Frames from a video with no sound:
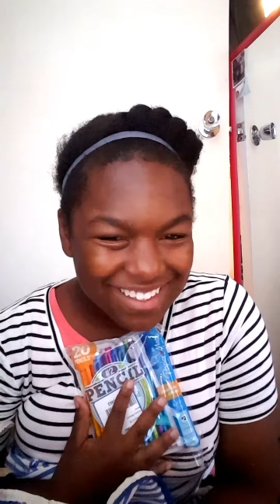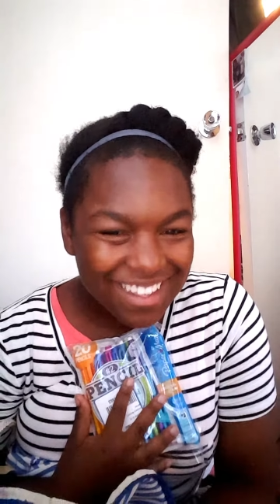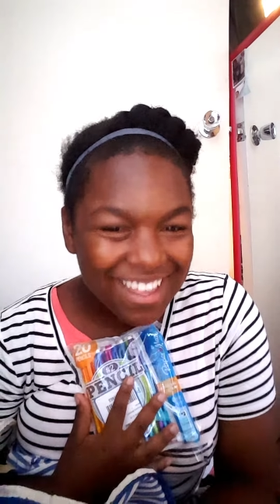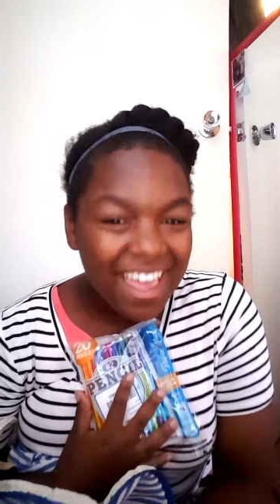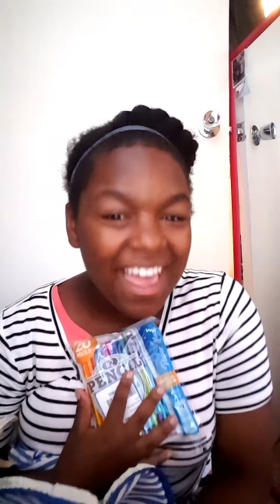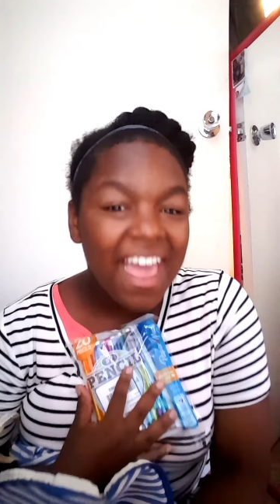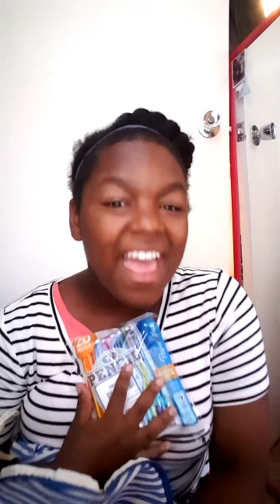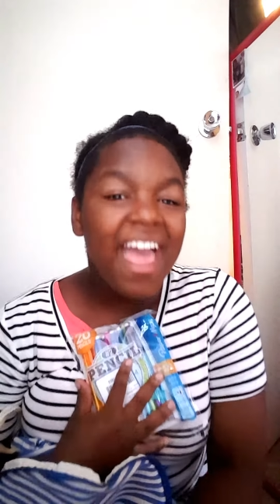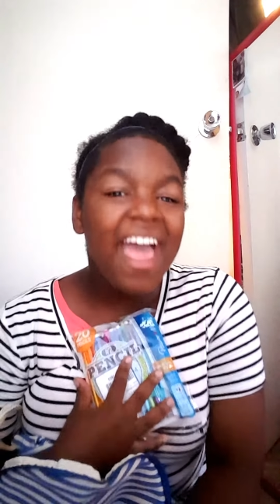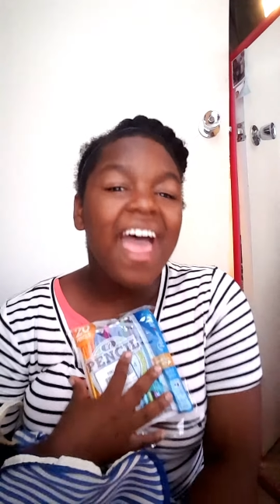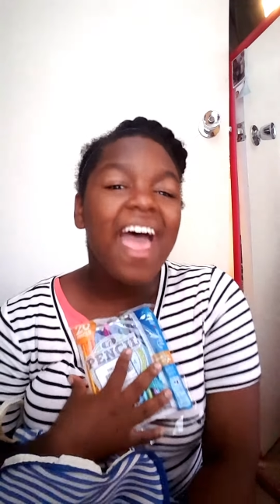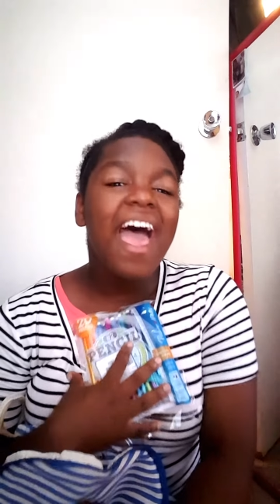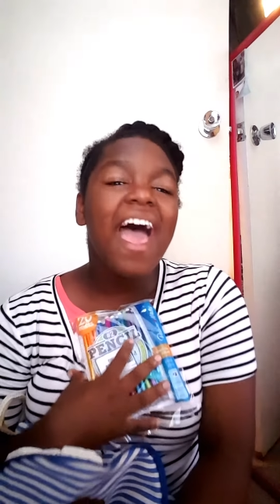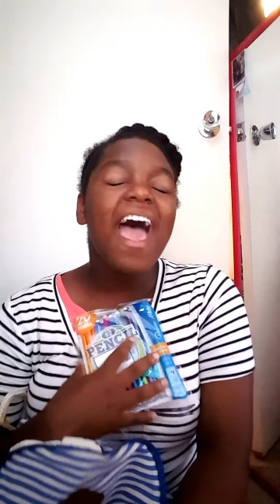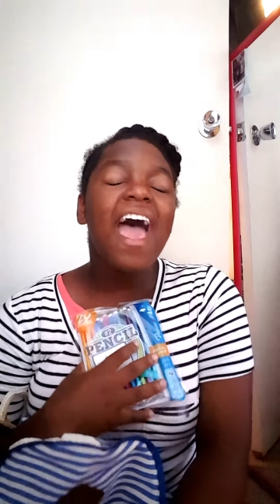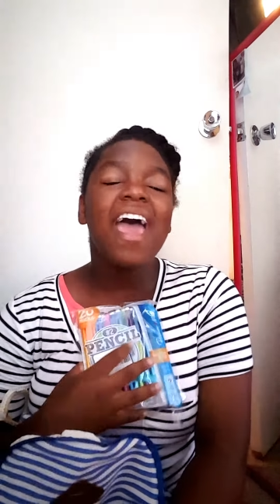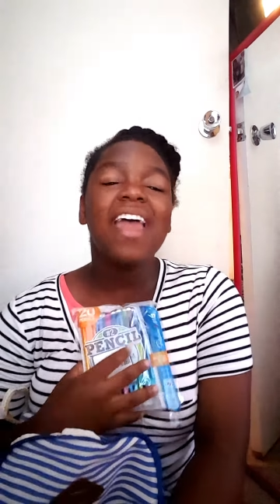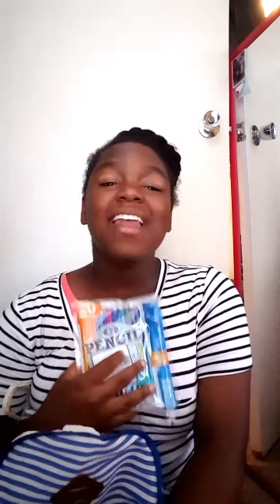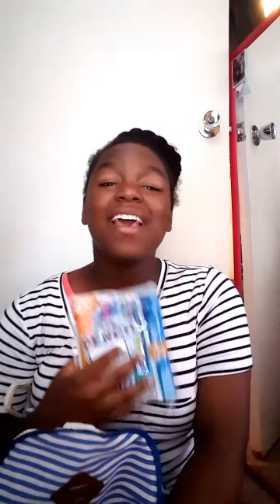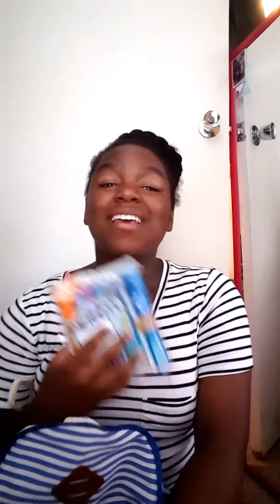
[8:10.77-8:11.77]

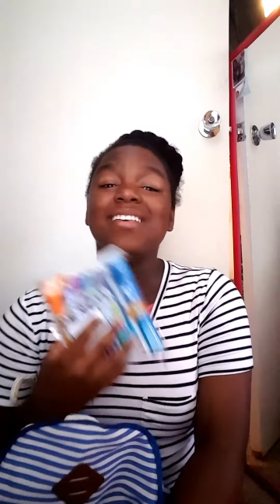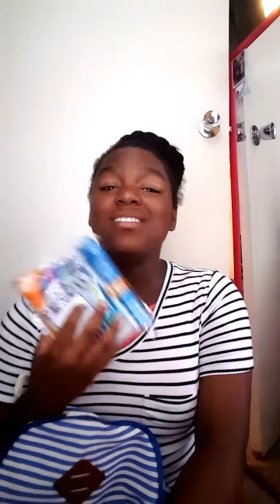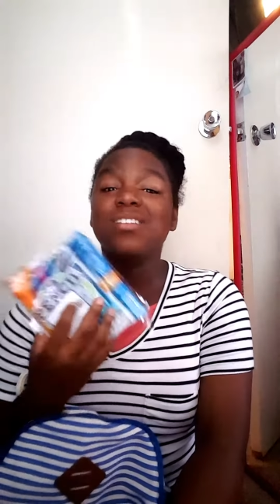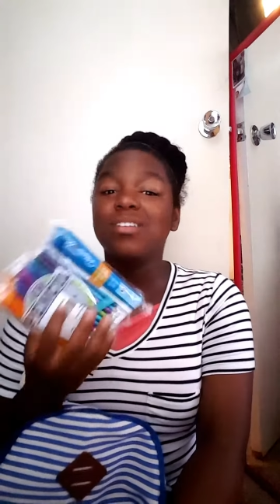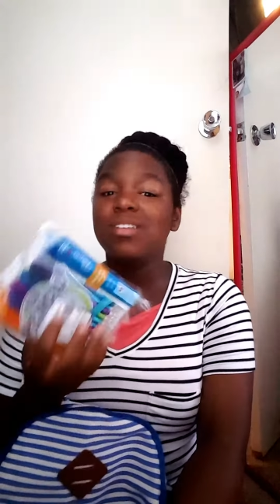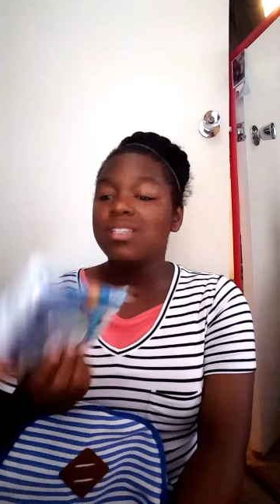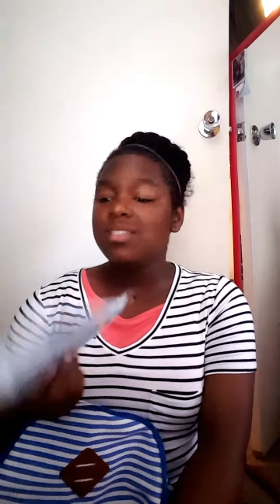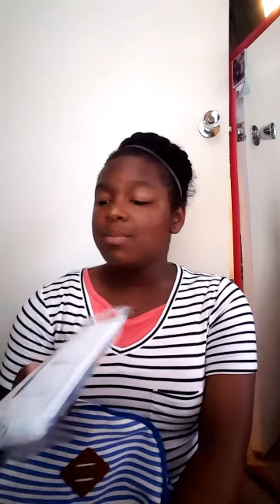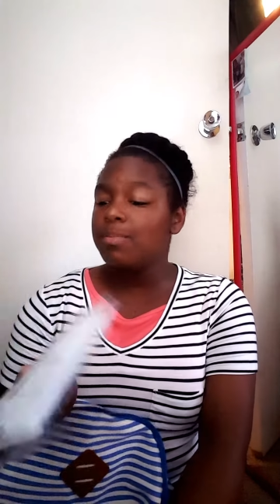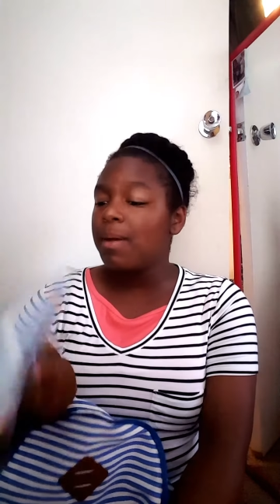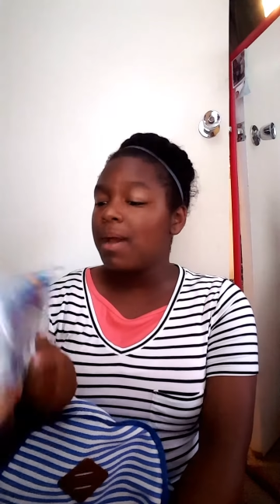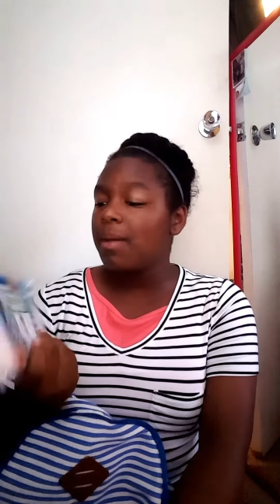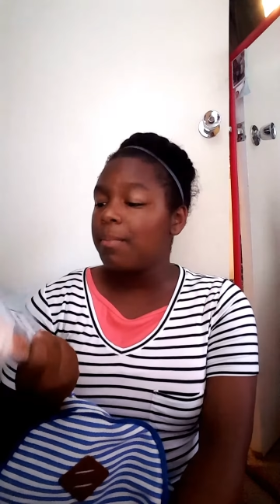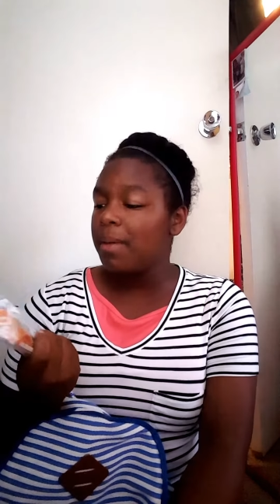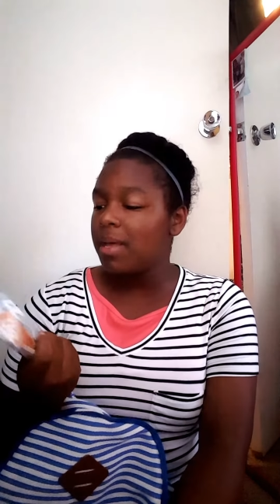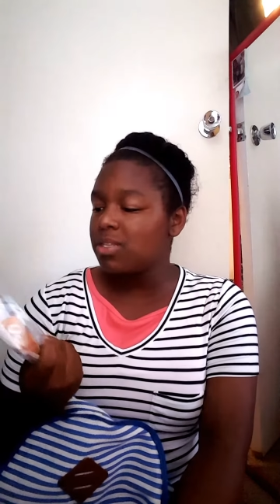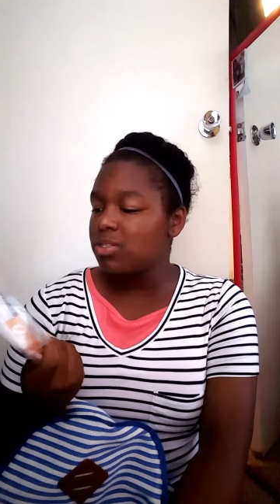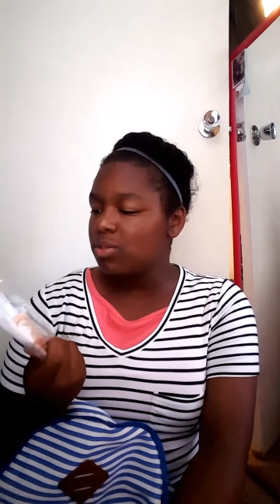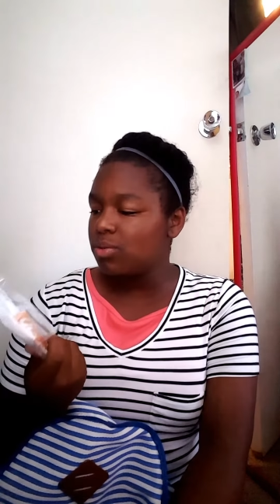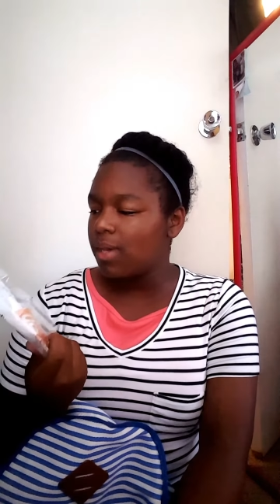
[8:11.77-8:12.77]
and I still need to buy a pencil